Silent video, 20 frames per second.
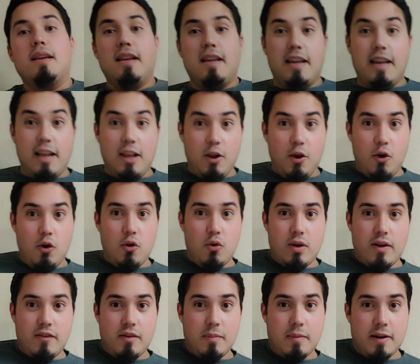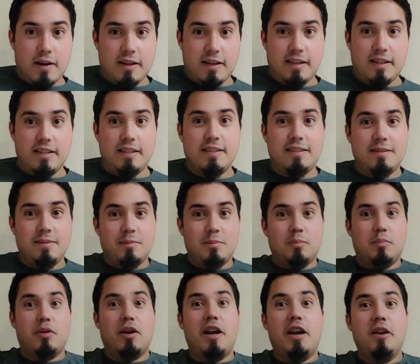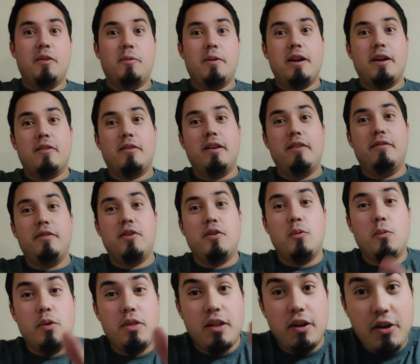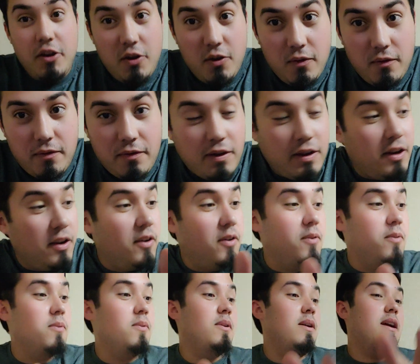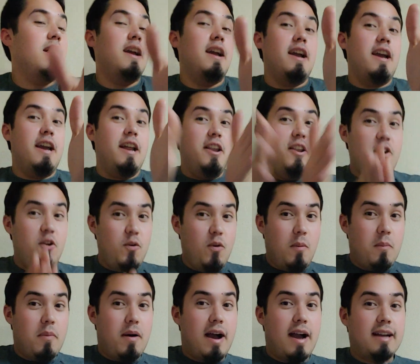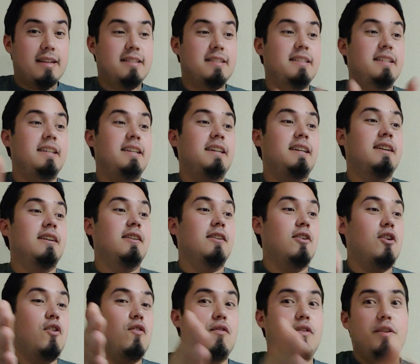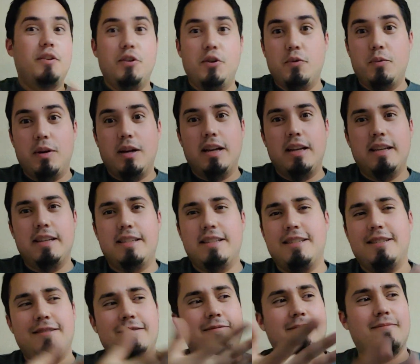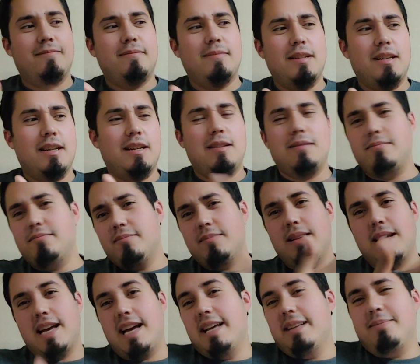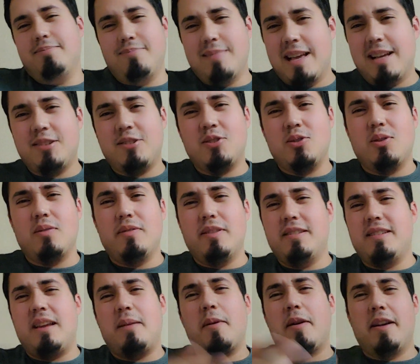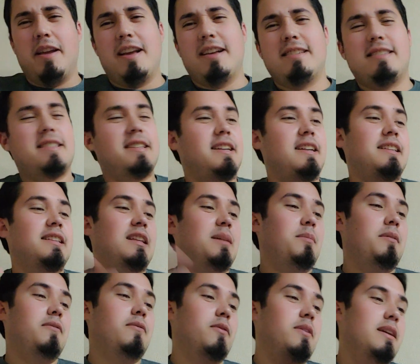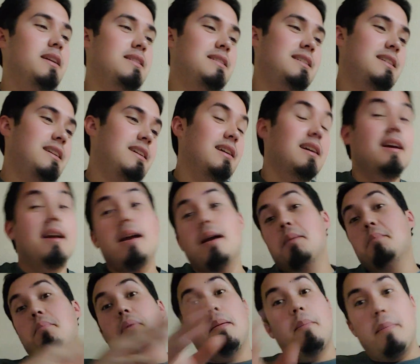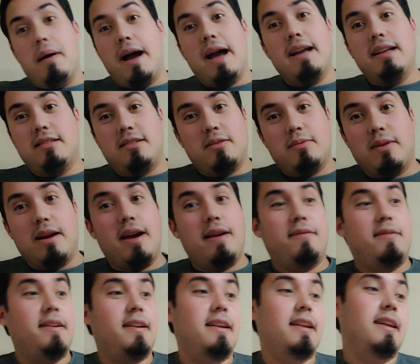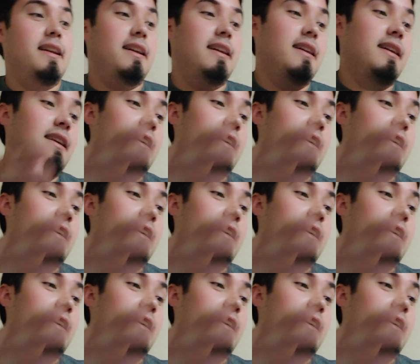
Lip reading: Hello everybody, Brian Redgrave here with a new video, a new unboxing of a new release. I'm not sure if this came out yesterday, the day before yesterday, but mine's arrived today.